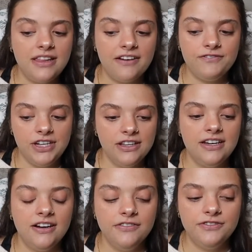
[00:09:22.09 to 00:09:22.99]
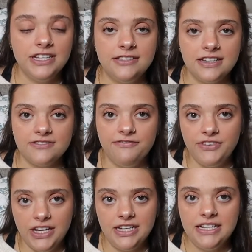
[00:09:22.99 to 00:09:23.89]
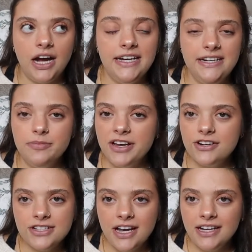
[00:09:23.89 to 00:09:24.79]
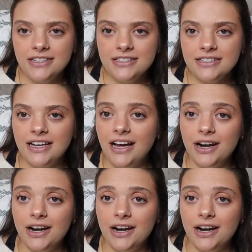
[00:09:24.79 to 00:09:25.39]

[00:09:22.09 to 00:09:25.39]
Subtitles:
that feeling of this doesn't fit, I need a bigger size.